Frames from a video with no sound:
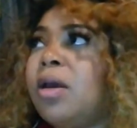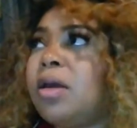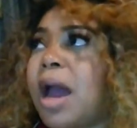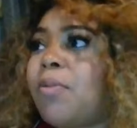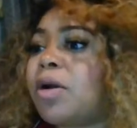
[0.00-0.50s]

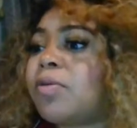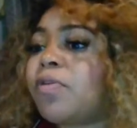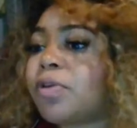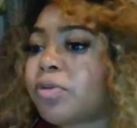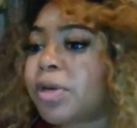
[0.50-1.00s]
I worked
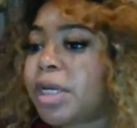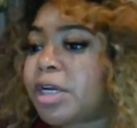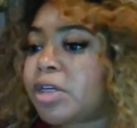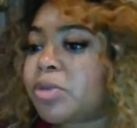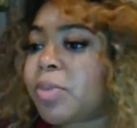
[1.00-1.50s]
for 3
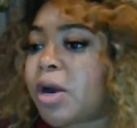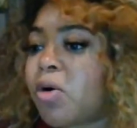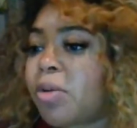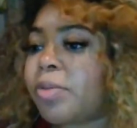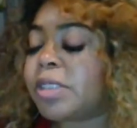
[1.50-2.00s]
years in my
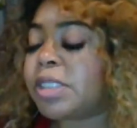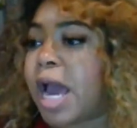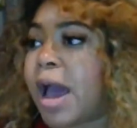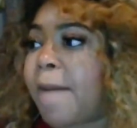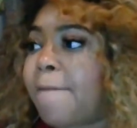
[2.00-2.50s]
corporate
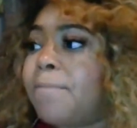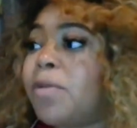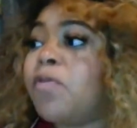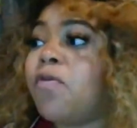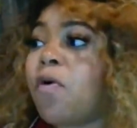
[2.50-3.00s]
job
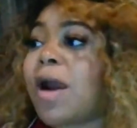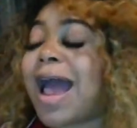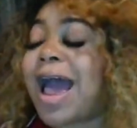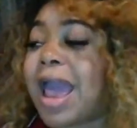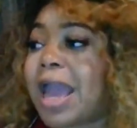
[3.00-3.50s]
before
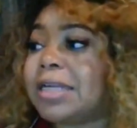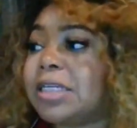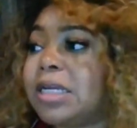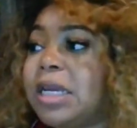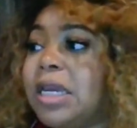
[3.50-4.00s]
I
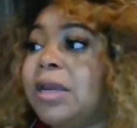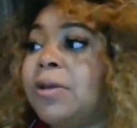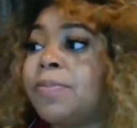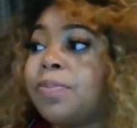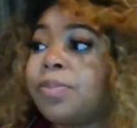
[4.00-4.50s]
actually
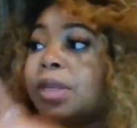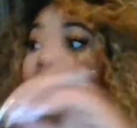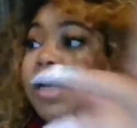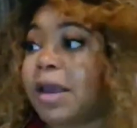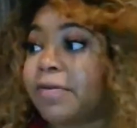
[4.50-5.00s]

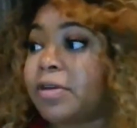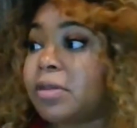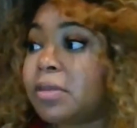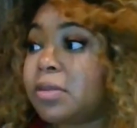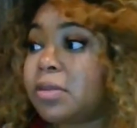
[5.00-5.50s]
left,
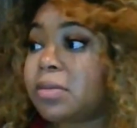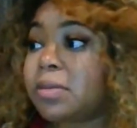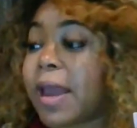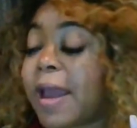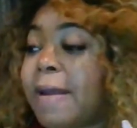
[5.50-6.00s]

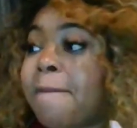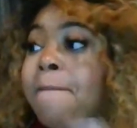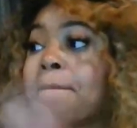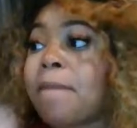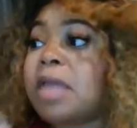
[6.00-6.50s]
okay,
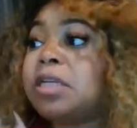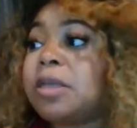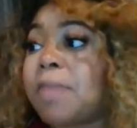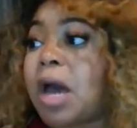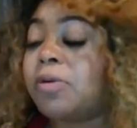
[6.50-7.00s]
and
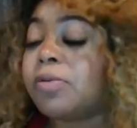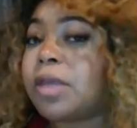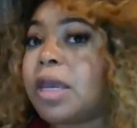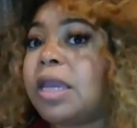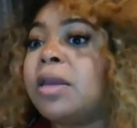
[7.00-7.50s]
did my own
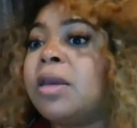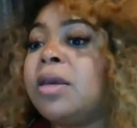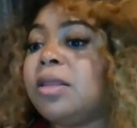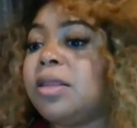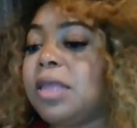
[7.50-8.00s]
thing.
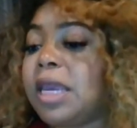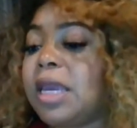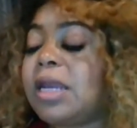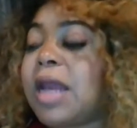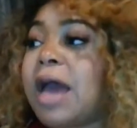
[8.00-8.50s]

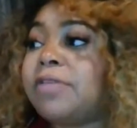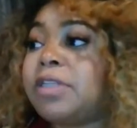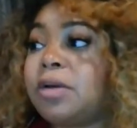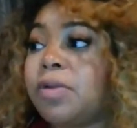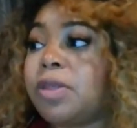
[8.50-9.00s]
Then I've
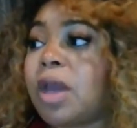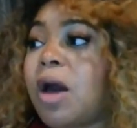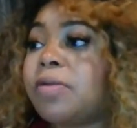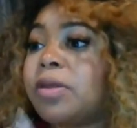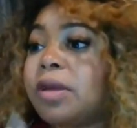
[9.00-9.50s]
shared with
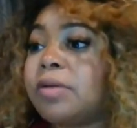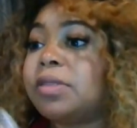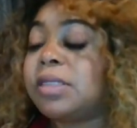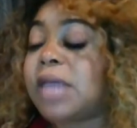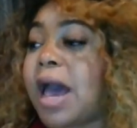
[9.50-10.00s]
y'all that there was
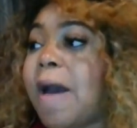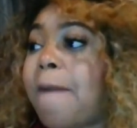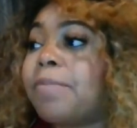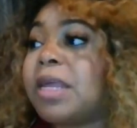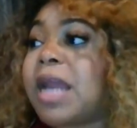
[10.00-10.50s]
a
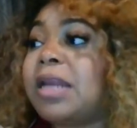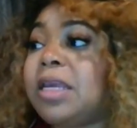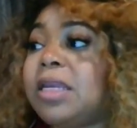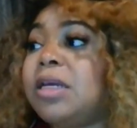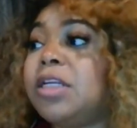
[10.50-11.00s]
time that I
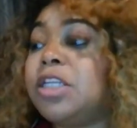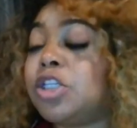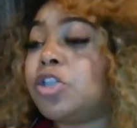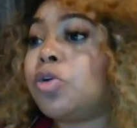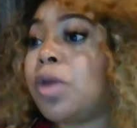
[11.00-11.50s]
needed
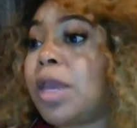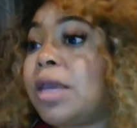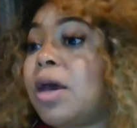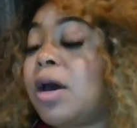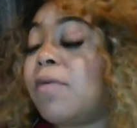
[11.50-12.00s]
additional
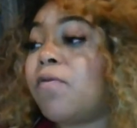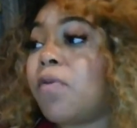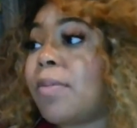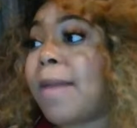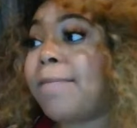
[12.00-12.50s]
income
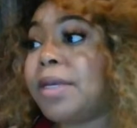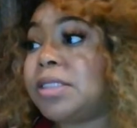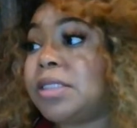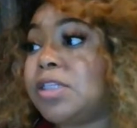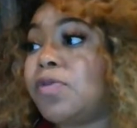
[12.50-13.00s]
for my
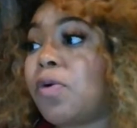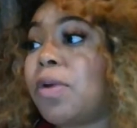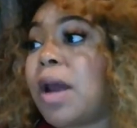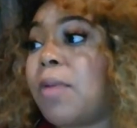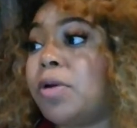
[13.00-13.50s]
business for
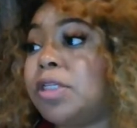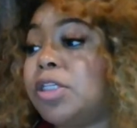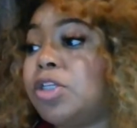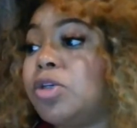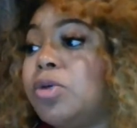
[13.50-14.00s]
what I wanted
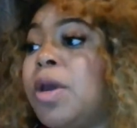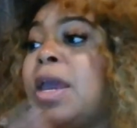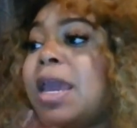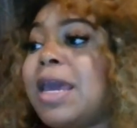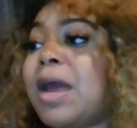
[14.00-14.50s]
to do.
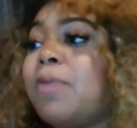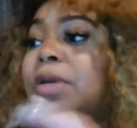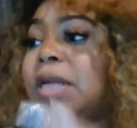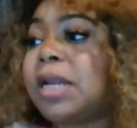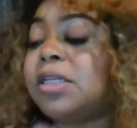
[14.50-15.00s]
And I
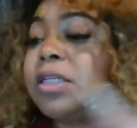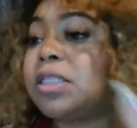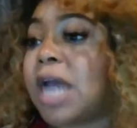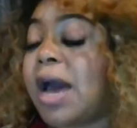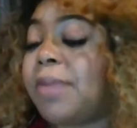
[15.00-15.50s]
went and I took a
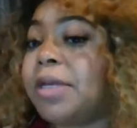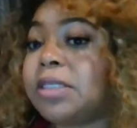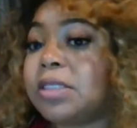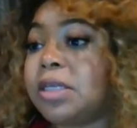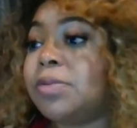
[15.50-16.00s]
job as
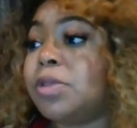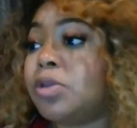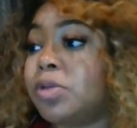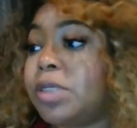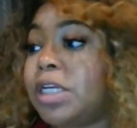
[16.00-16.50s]
a
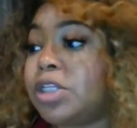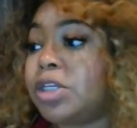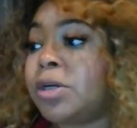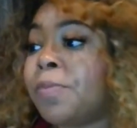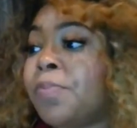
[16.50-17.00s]
substitute
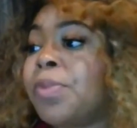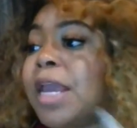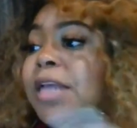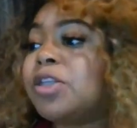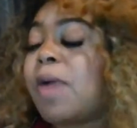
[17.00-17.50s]
teacher.
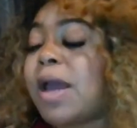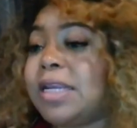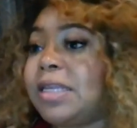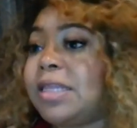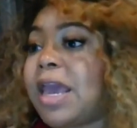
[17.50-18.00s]
And so I
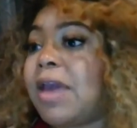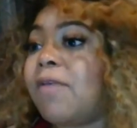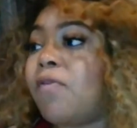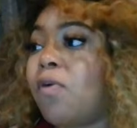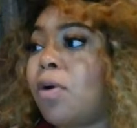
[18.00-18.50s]
did
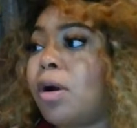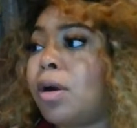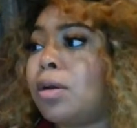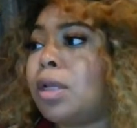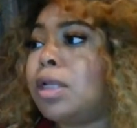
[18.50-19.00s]
that
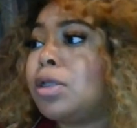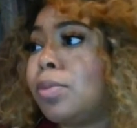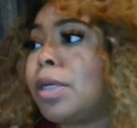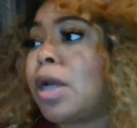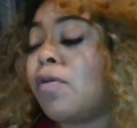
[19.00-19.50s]
for a
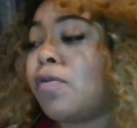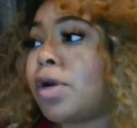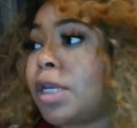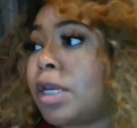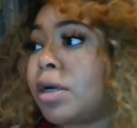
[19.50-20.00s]
little bit over
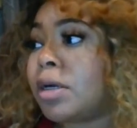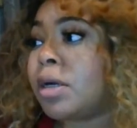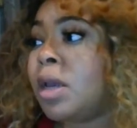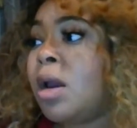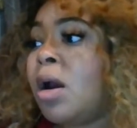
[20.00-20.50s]
a year
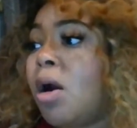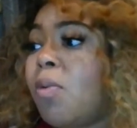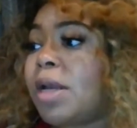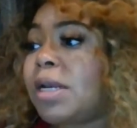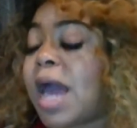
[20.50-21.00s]
or
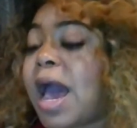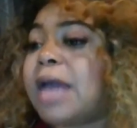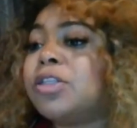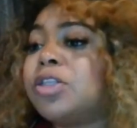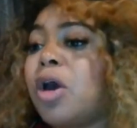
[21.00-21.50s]

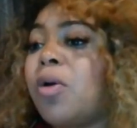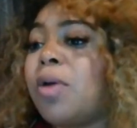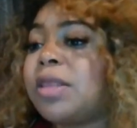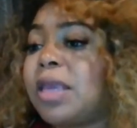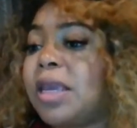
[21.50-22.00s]
whatnot. So
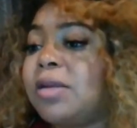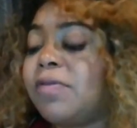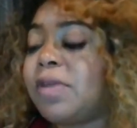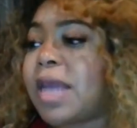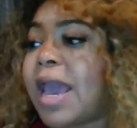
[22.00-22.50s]
at the end
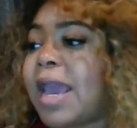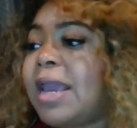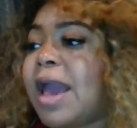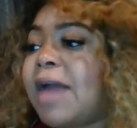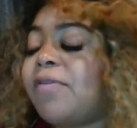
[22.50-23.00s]
of the
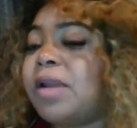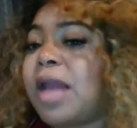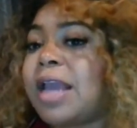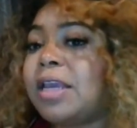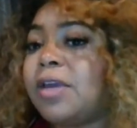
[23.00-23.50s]
day, I feel
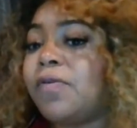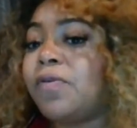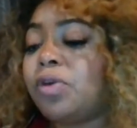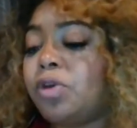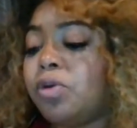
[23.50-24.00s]
like if
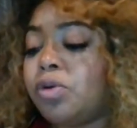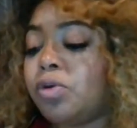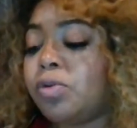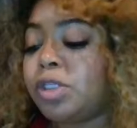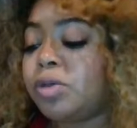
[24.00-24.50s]
you
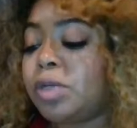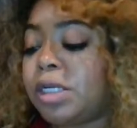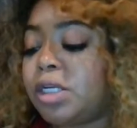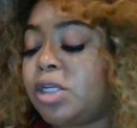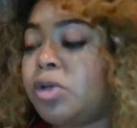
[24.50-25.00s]
do what you need
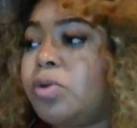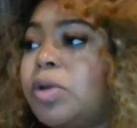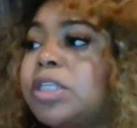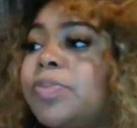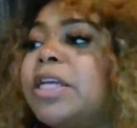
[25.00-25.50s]
to do,
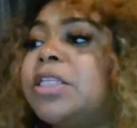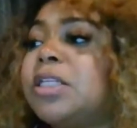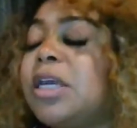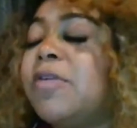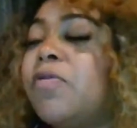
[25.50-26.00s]

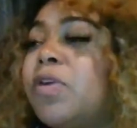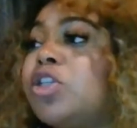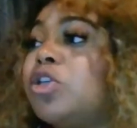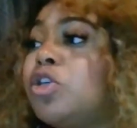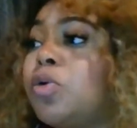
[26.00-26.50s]
especially if
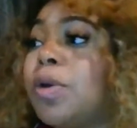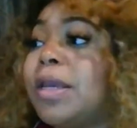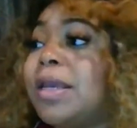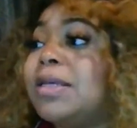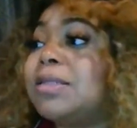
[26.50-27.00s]
what you're
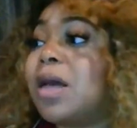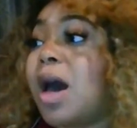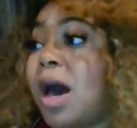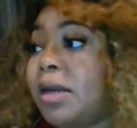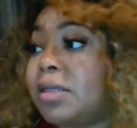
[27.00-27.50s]
doing is
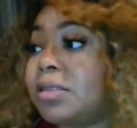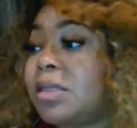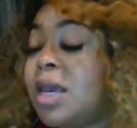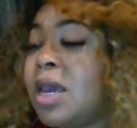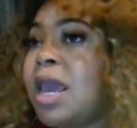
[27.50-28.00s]
honest,
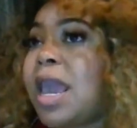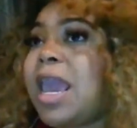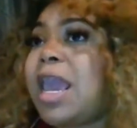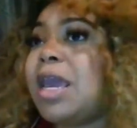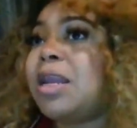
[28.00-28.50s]

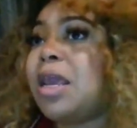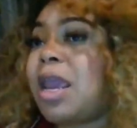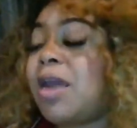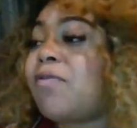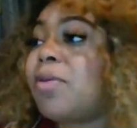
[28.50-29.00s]
and
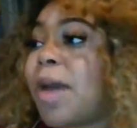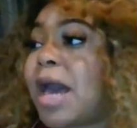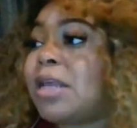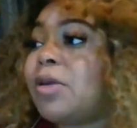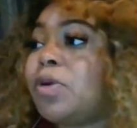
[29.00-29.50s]

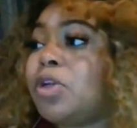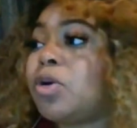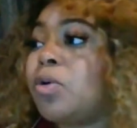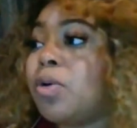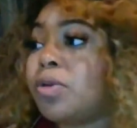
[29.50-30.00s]
everybody, when you're
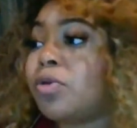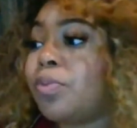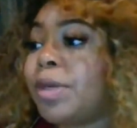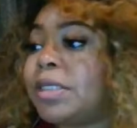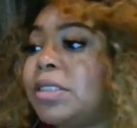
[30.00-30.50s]
going through
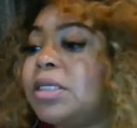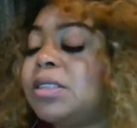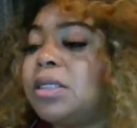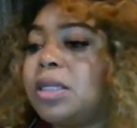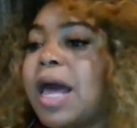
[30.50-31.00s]

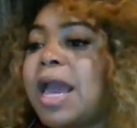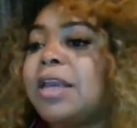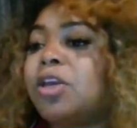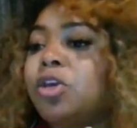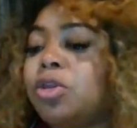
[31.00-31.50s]
business,
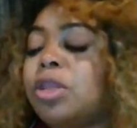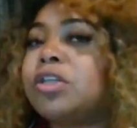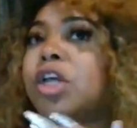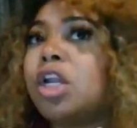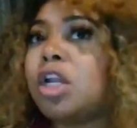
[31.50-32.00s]
like
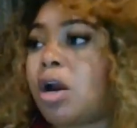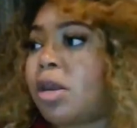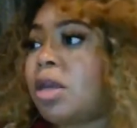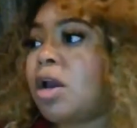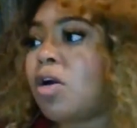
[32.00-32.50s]
there's a
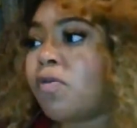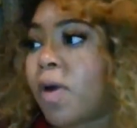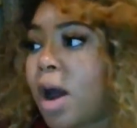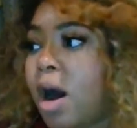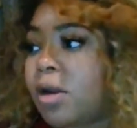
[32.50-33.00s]
learning curve
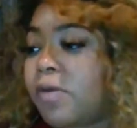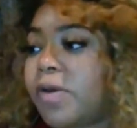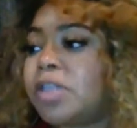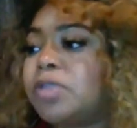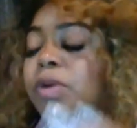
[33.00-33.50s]
for all of
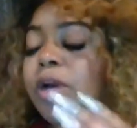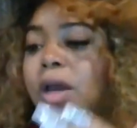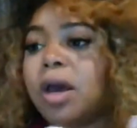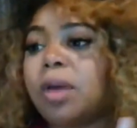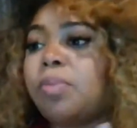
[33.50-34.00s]
us. We're
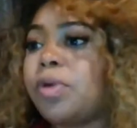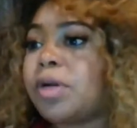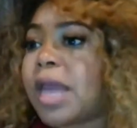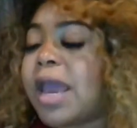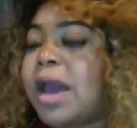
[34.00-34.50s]
up, we're
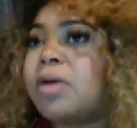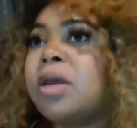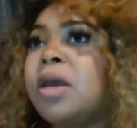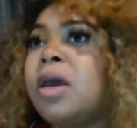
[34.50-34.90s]
down.